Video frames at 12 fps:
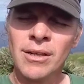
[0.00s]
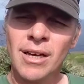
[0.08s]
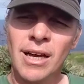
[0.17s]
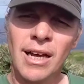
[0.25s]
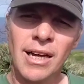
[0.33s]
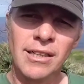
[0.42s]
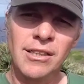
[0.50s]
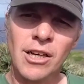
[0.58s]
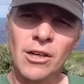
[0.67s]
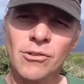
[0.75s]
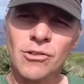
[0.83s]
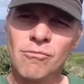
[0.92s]
had
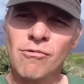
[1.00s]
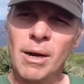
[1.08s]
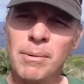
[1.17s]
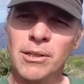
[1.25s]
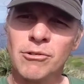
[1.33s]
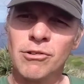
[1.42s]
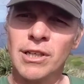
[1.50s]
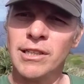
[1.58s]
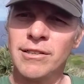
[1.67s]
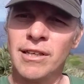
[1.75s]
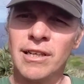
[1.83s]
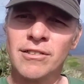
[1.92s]
goats and rabbits
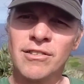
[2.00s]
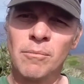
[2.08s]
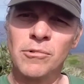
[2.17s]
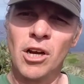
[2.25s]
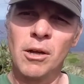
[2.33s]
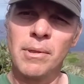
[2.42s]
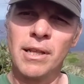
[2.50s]
released here sometime in